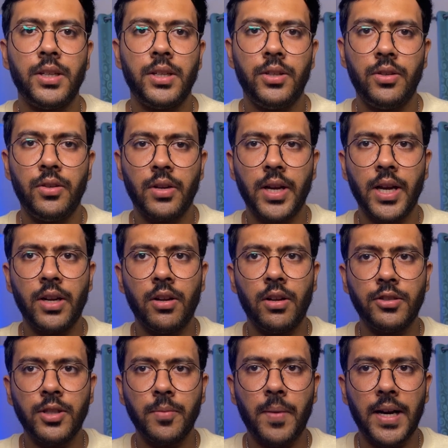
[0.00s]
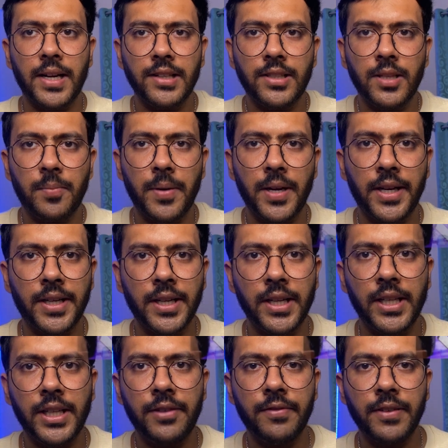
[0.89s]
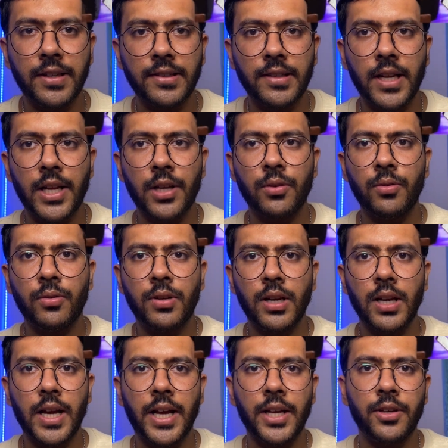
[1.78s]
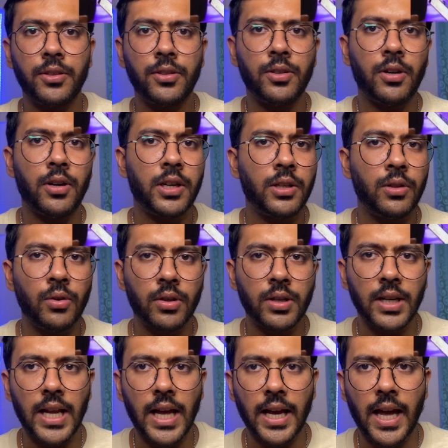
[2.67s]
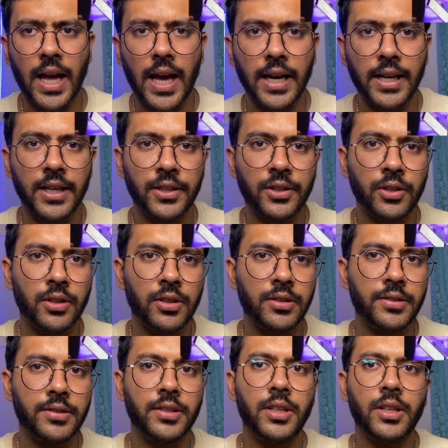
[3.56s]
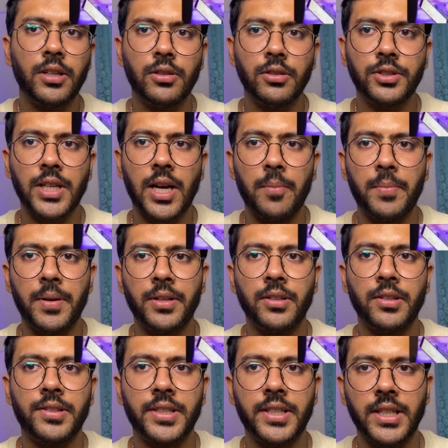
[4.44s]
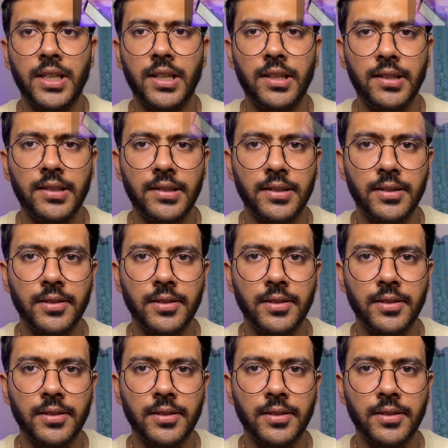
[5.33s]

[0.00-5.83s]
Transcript: You can also participate in events like Google I/O or local hackathons to sharpen your skills.